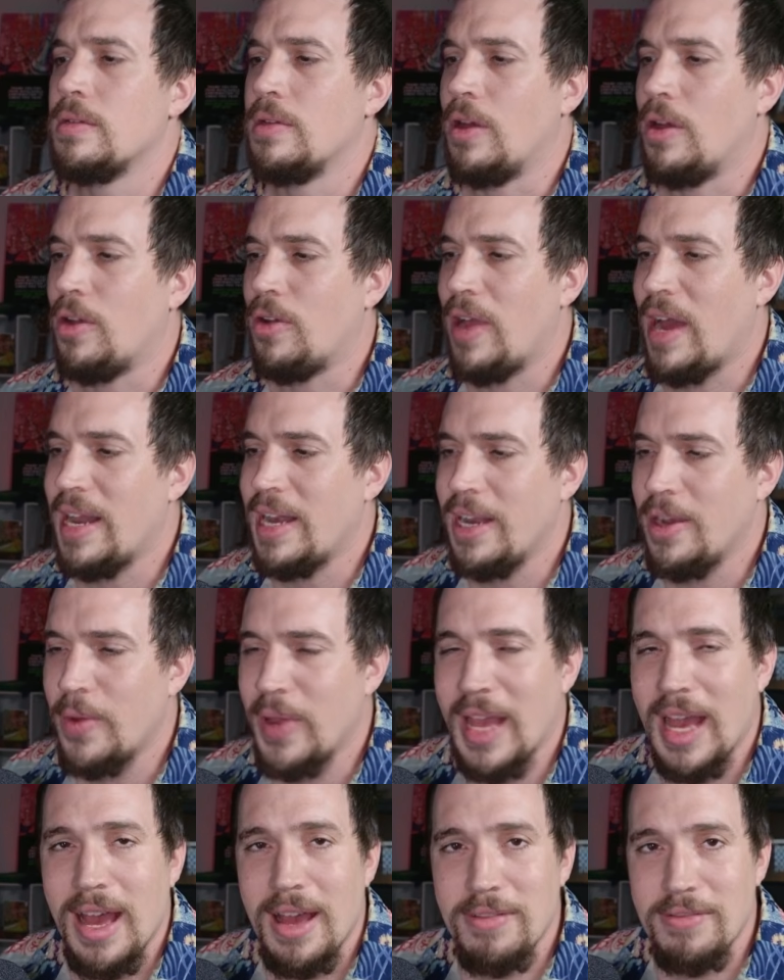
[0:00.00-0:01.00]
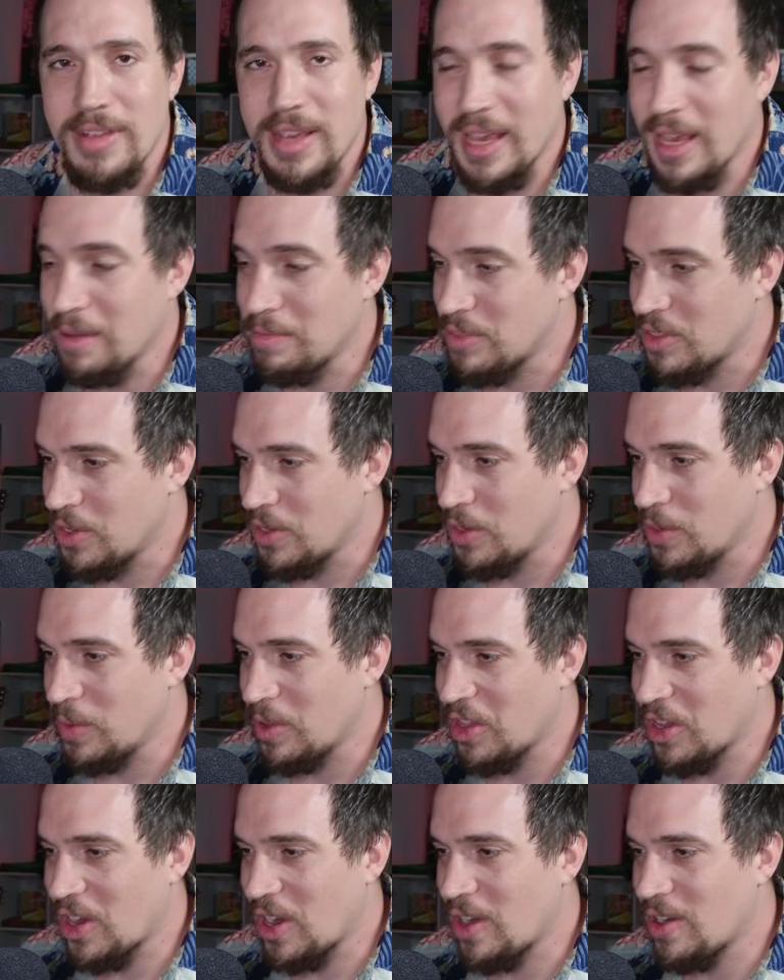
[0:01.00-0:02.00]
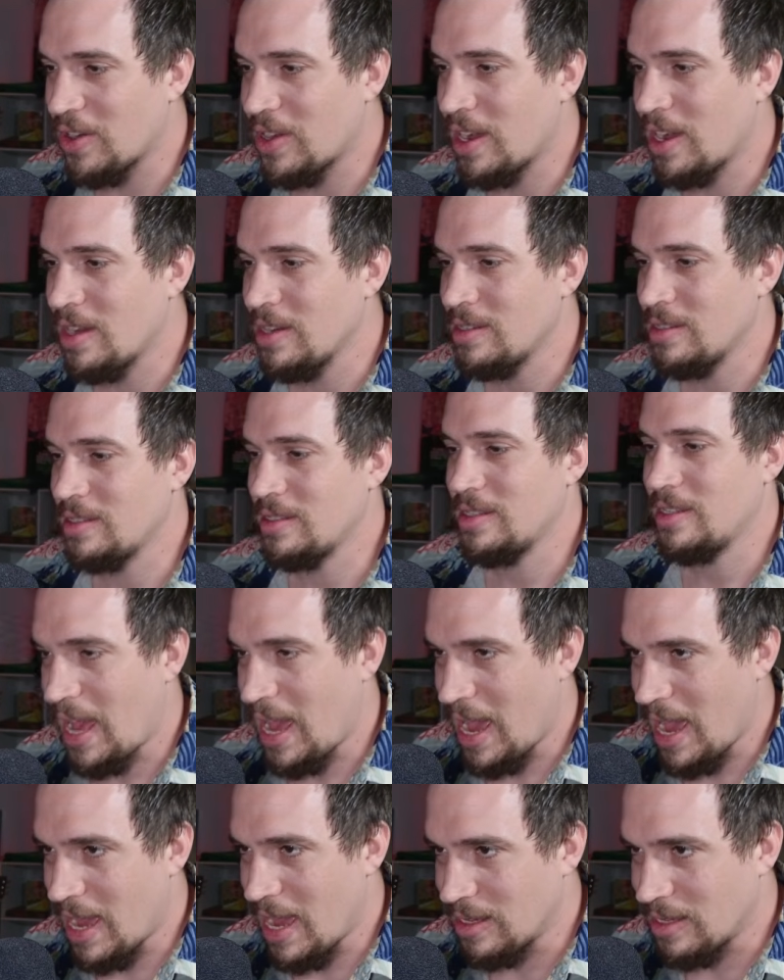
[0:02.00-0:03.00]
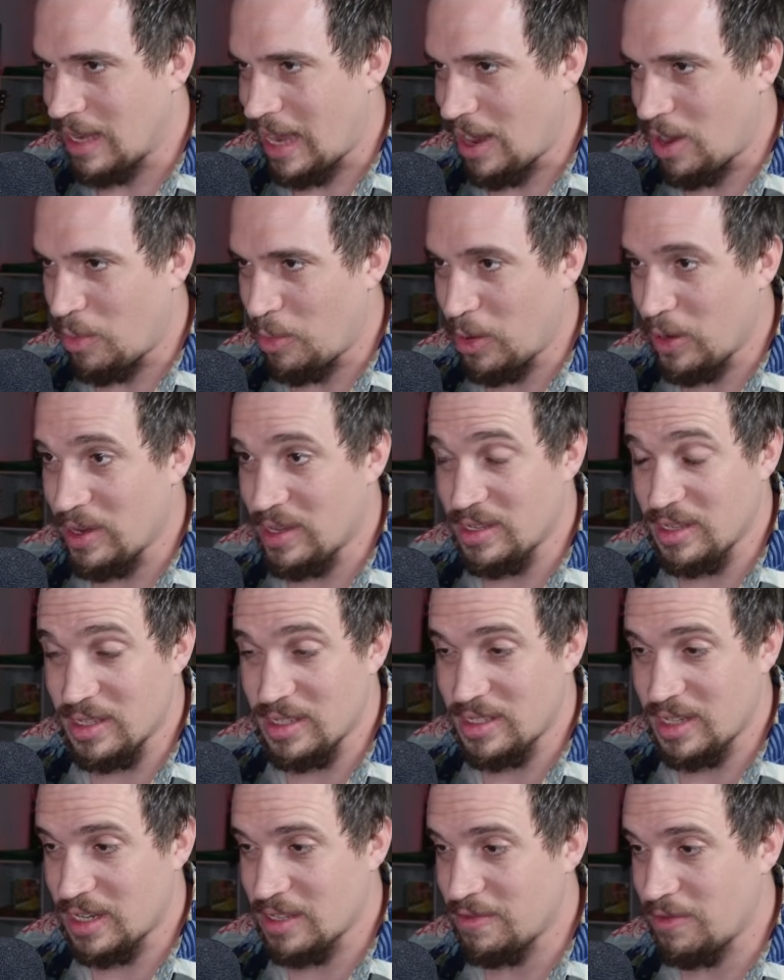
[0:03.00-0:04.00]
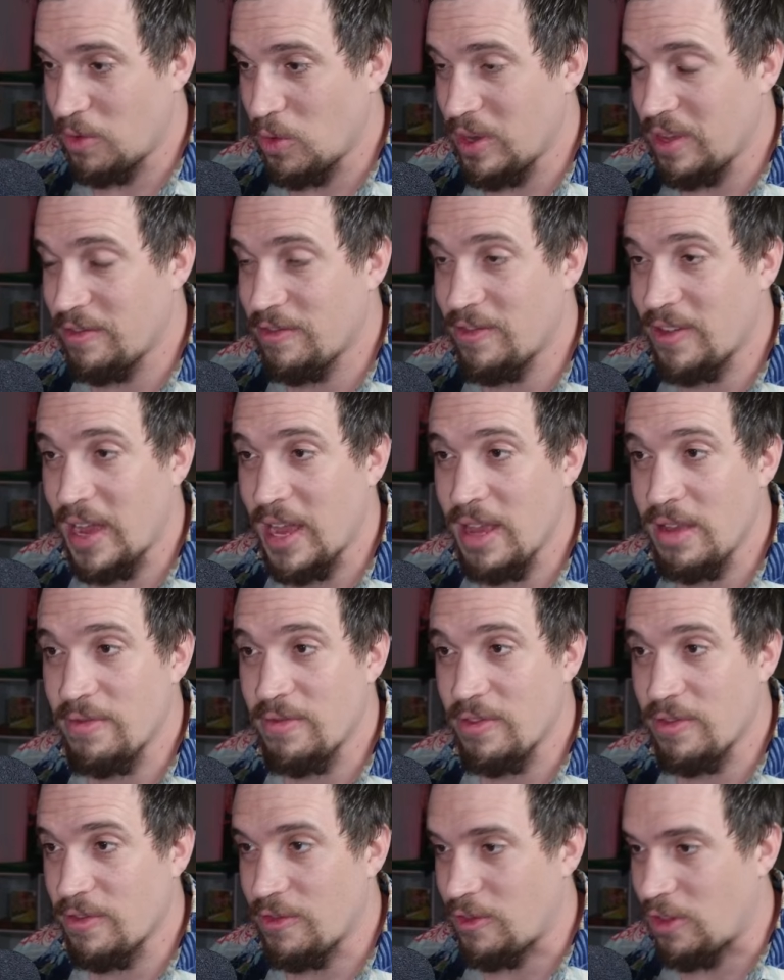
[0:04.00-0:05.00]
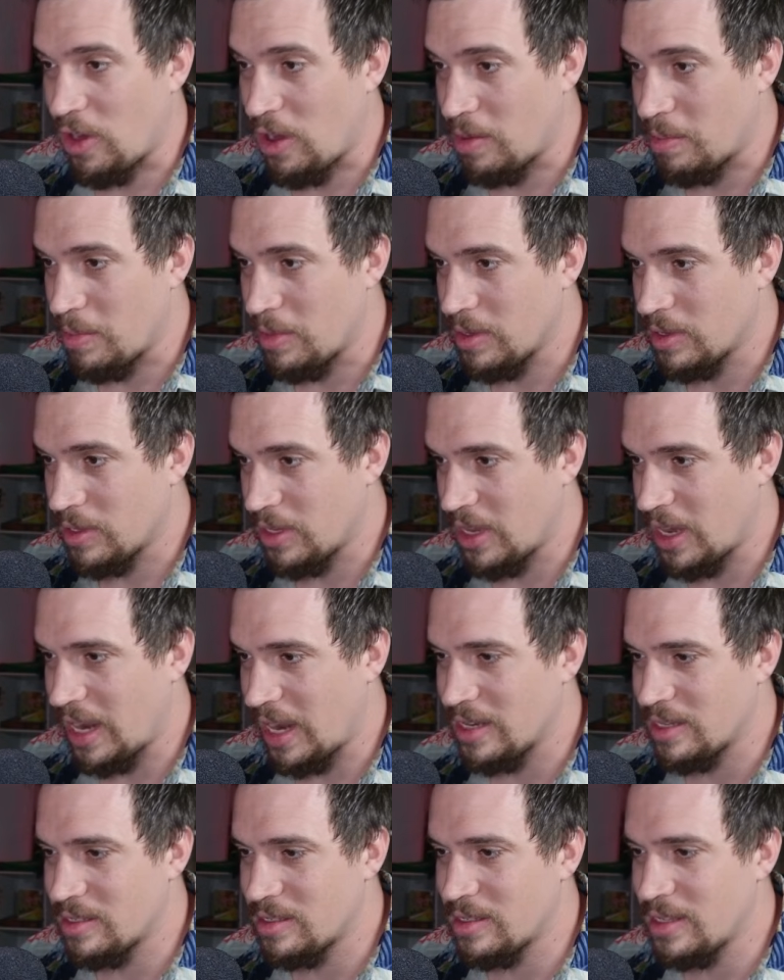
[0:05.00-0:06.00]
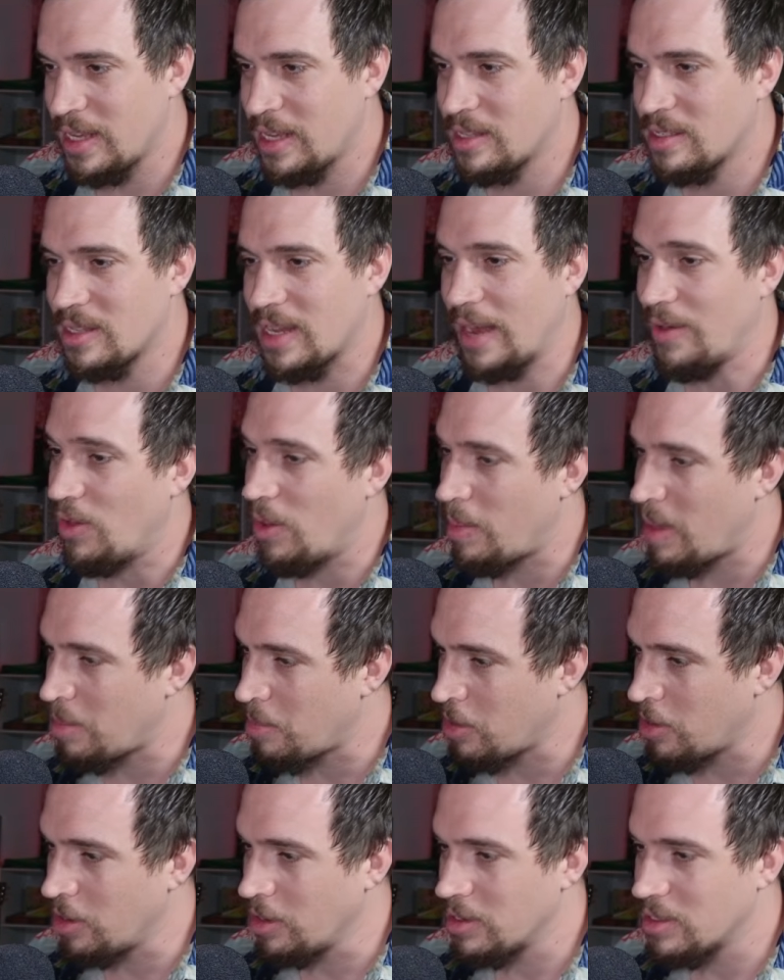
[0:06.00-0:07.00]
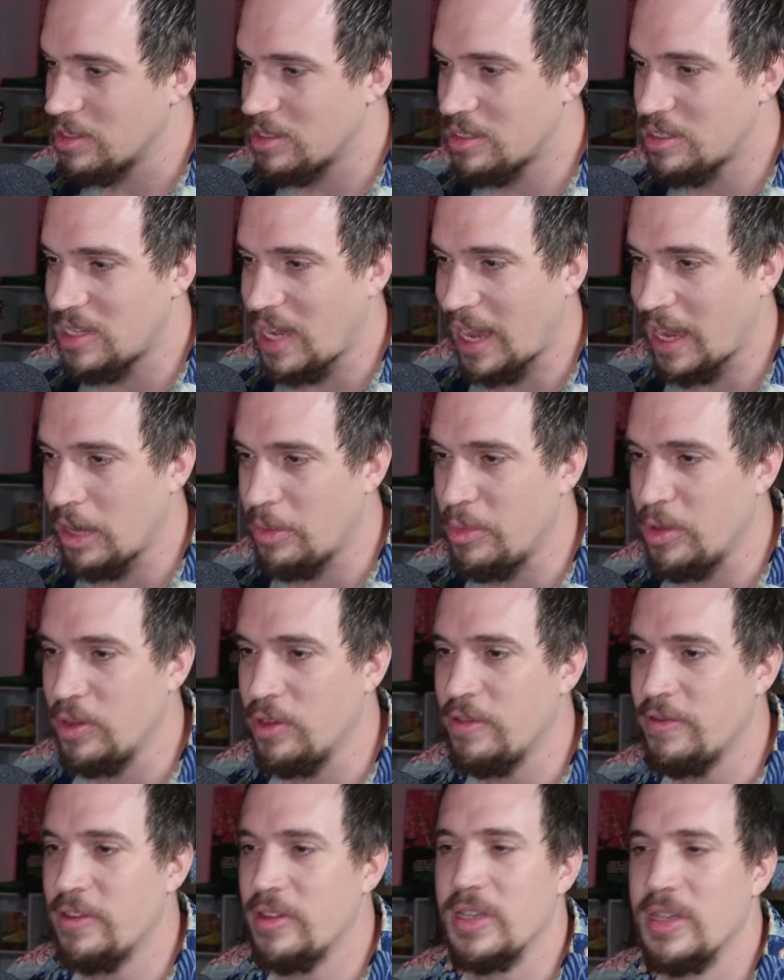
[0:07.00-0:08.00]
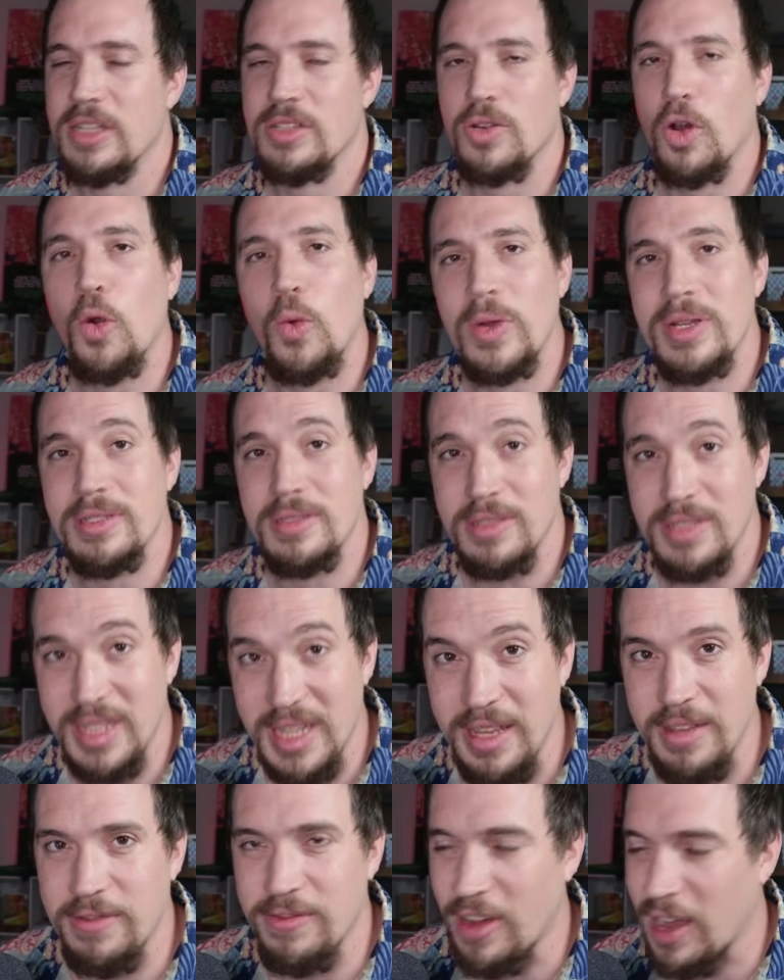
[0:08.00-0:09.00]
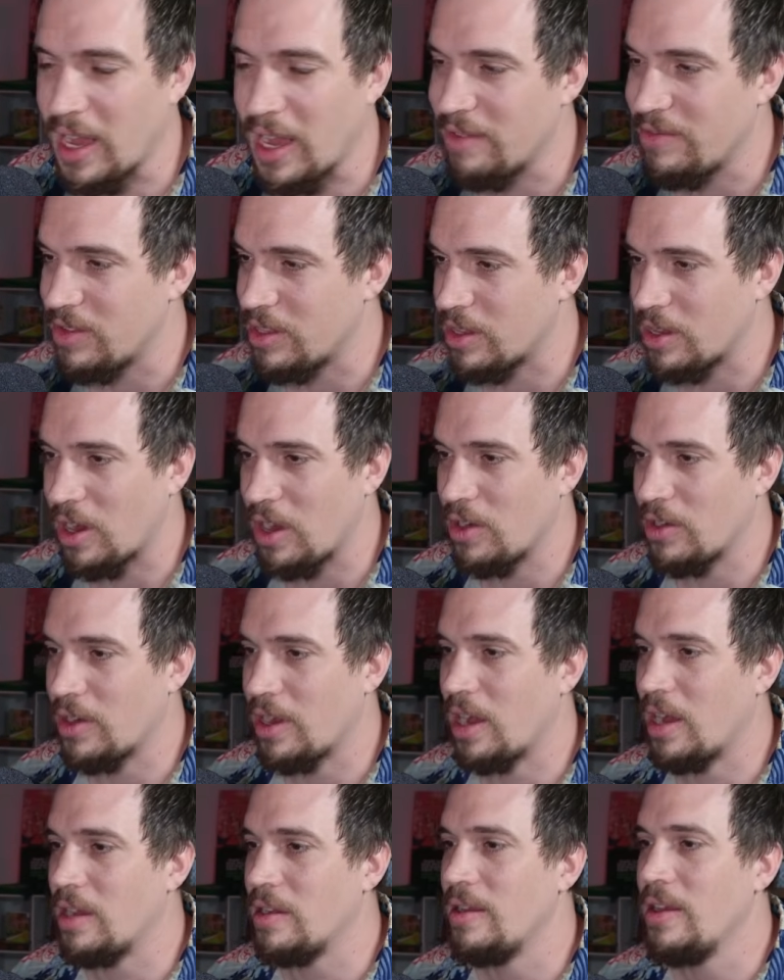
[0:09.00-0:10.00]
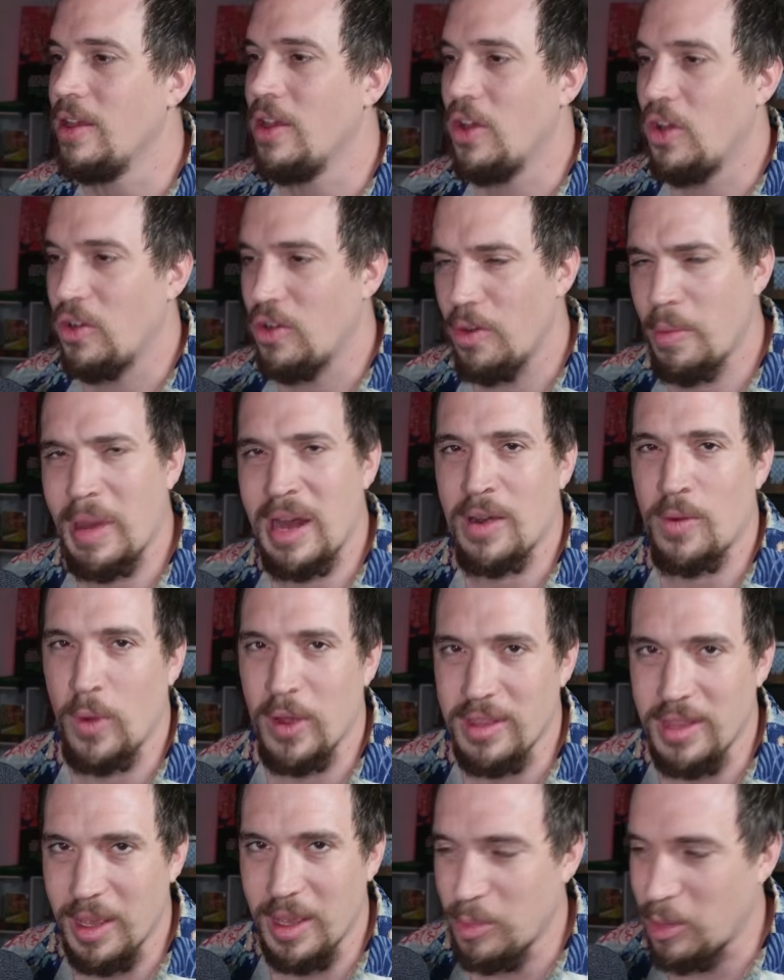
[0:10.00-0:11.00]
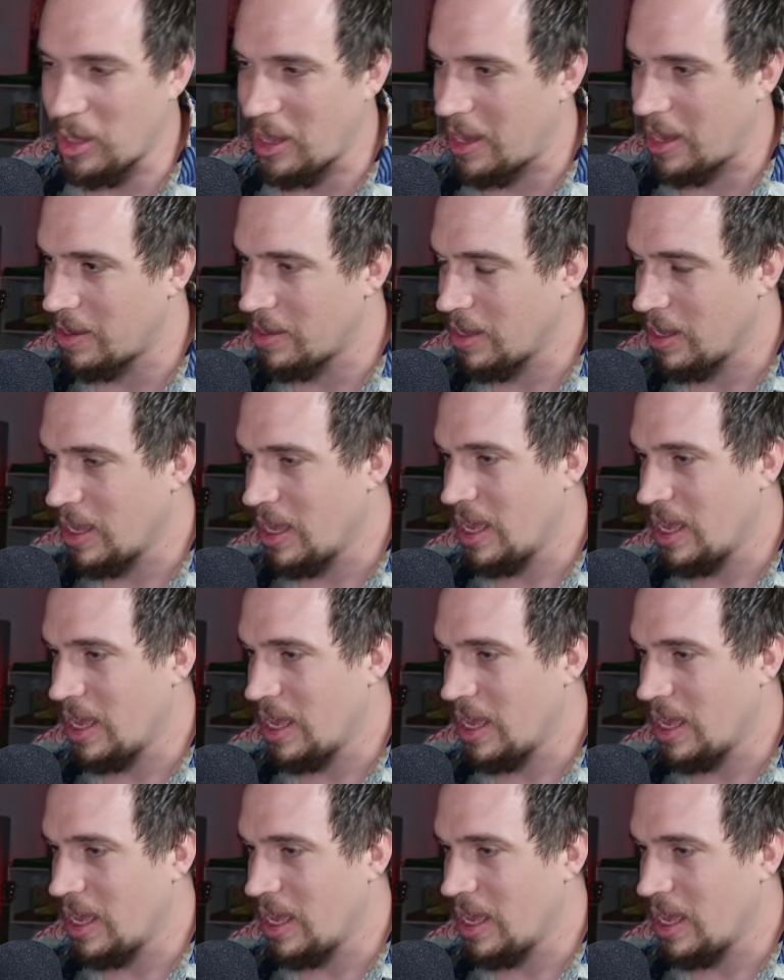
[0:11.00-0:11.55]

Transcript: All right, here we have game 2 with the Caro Kann, and our opponent is a 645 from United States. And remember, second move is always d5 with the Caro Kann, no matter what they play.